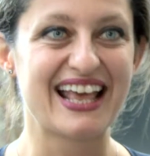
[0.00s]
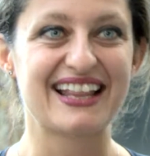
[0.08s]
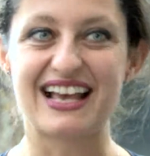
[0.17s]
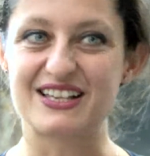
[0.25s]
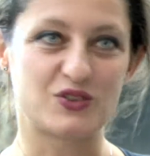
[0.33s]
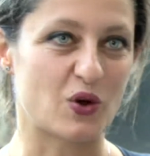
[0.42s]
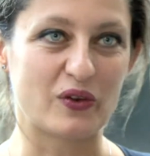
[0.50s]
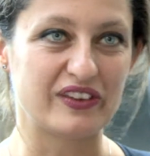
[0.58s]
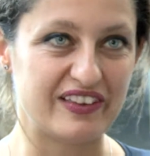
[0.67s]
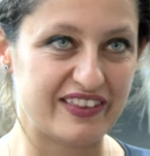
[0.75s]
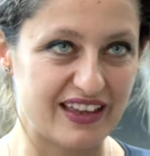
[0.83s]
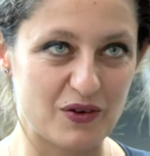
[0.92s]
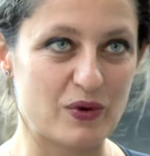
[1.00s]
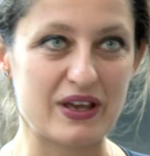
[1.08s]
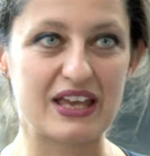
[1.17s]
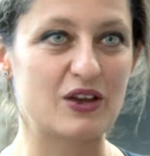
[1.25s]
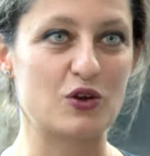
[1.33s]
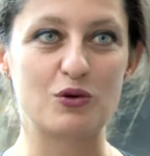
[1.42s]
That's the only thing
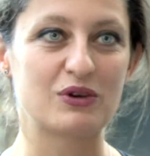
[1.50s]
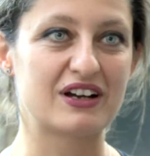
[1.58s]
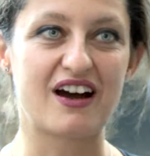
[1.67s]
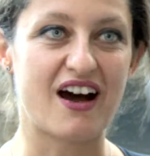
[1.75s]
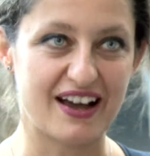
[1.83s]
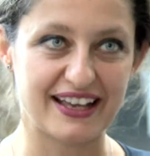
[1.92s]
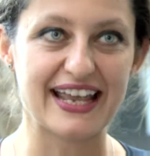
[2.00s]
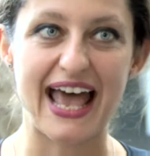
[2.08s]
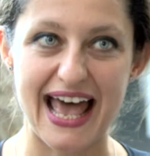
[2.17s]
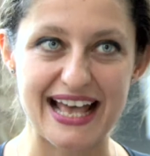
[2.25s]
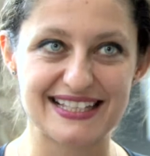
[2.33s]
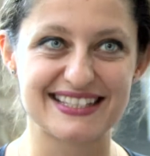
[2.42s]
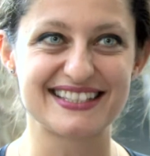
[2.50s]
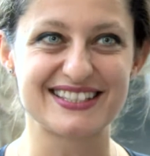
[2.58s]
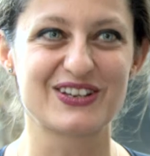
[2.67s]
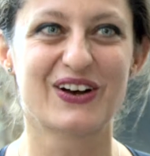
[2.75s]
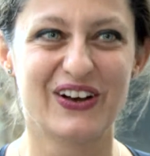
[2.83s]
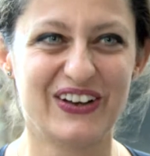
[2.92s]
humankind has.
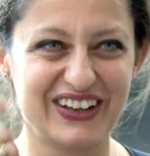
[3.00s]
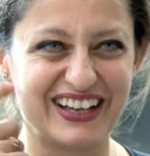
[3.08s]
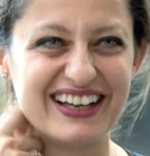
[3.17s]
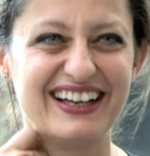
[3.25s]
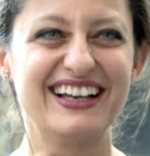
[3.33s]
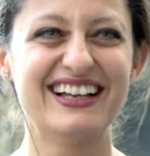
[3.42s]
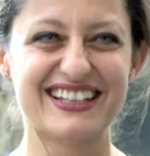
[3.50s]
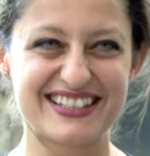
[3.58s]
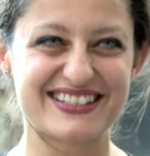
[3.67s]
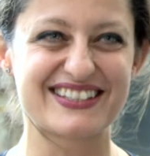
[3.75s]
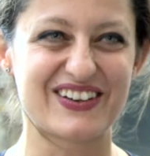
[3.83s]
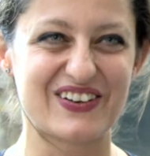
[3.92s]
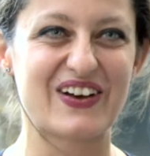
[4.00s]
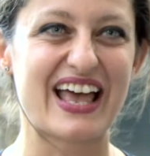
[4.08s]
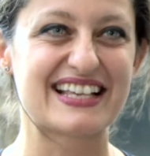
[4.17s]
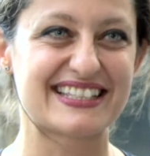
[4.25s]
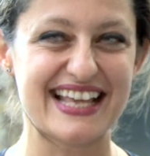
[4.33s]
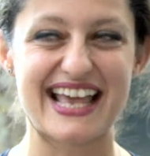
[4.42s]
So
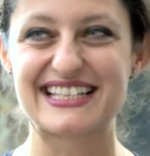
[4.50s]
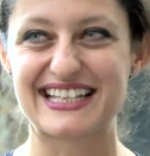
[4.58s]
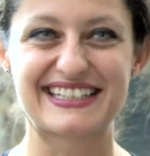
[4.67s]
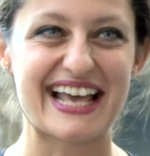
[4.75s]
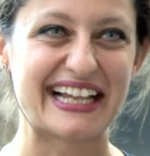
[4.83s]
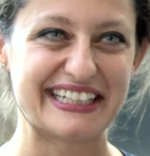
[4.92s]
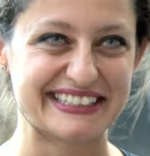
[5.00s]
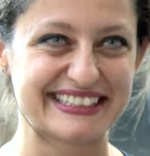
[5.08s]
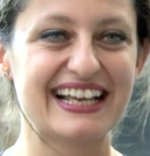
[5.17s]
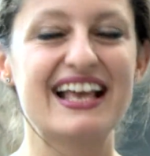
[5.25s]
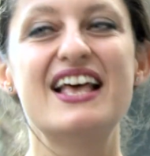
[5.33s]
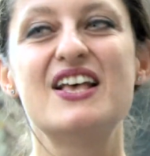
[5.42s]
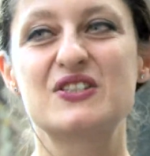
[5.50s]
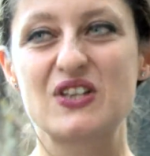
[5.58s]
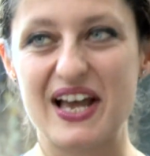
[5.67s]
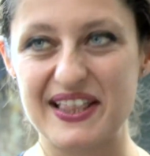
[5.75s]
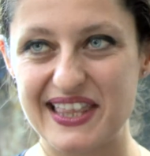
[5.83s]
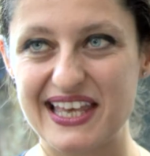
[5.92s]
as a talent. So
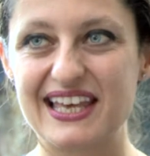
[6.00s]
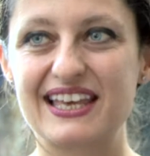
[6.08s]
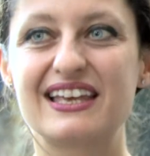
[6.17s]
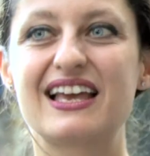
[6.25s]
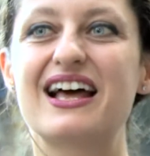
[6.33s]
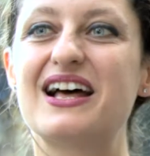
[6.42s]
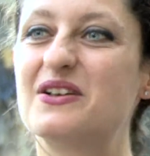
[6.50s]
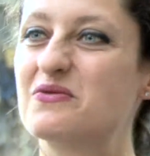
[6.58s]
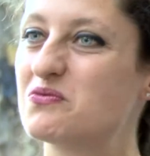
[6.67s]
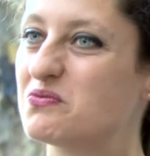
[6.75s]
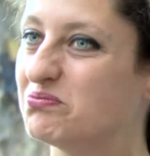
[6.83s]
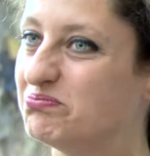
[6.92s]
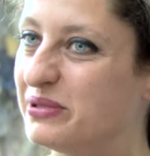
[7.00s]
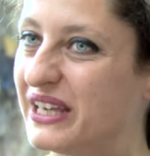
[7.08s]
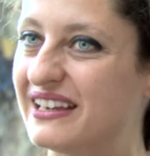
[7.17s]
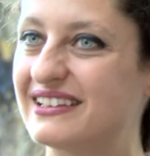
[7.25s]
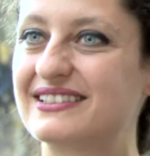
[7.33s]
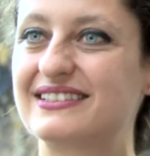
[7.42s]
I think,
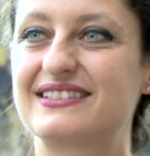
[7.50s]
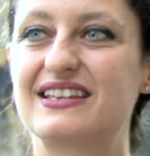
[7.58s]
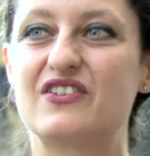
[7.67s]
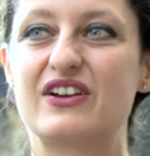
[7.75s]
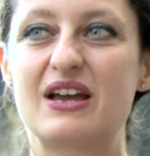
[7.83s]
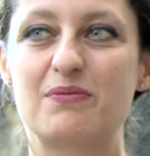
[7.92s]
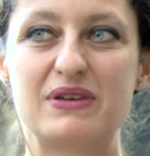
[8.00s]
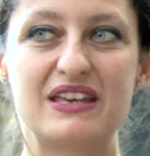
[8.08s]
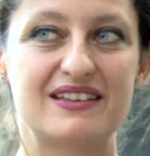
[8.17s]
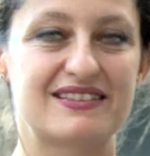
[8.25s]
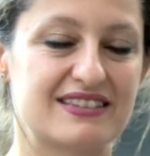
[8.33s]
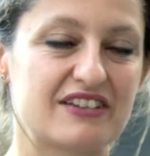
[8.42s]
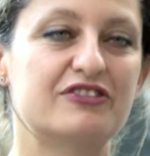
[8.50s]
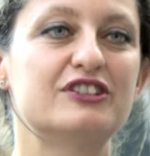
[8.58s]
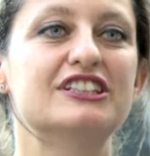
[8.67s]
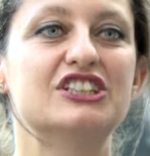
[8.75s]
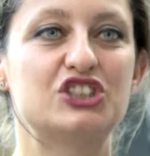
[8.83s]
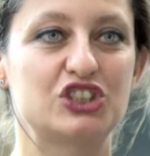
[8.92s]
be it Syria, be it
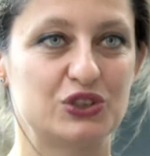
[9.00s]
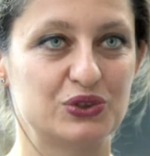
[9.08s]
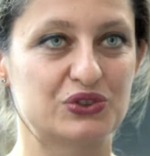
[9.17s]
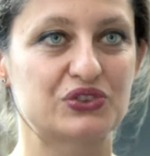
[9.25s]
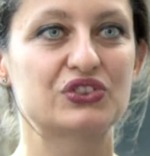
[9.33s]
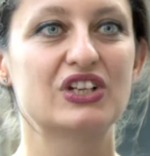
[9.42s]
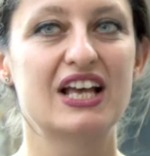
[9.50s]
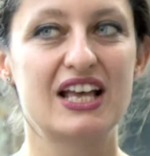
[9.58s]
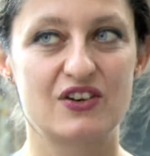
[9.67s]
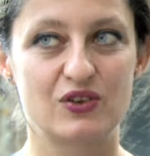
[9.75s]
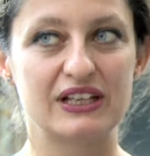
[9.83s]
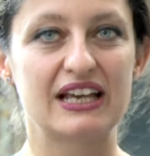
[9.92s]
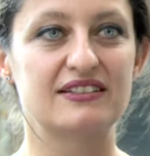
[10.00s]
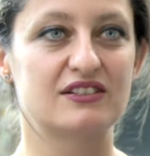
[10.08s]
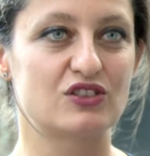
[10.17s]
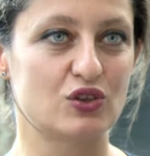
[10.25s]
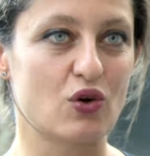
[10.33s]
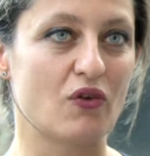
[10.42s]
different issues related
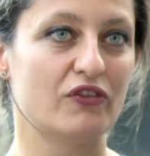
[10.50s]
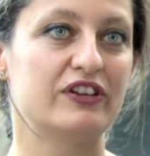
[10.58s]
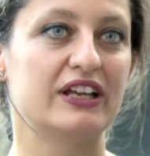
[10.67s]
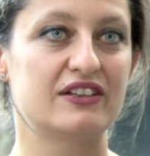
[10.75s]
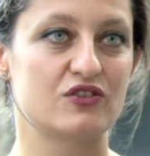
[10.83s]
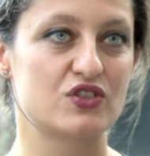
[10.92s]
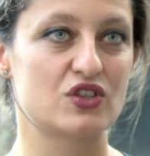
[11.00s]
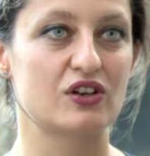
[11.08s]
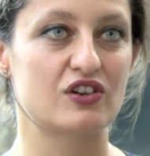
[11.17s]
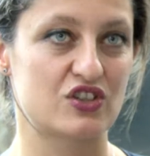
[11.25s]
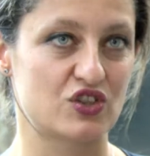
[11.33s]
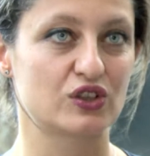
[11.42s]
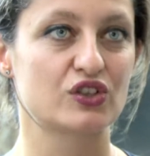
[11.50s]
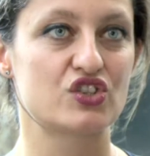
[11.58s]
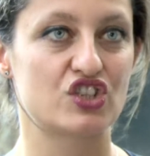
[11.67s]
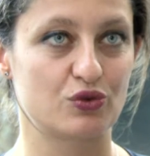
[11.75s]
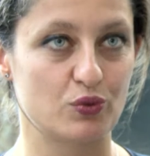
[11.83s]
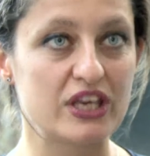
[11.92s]
to conflict
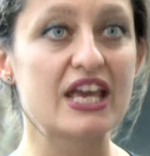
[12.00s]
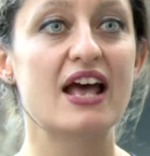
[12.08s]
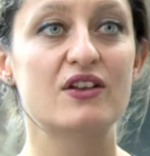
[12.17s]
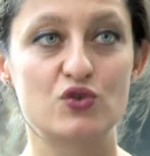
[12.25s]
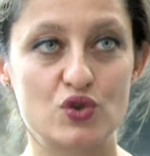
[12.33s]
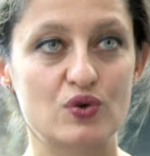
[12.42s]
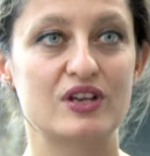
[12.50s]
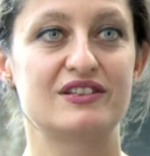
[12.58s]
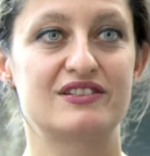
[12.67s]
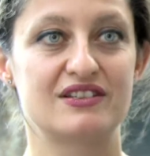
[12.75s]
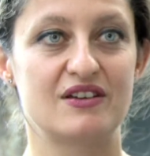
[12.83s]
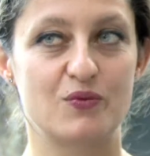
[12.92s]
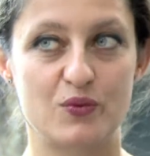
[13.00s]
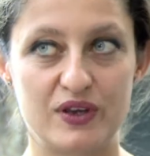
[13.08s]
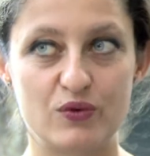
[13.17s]
resolution, we can do it if we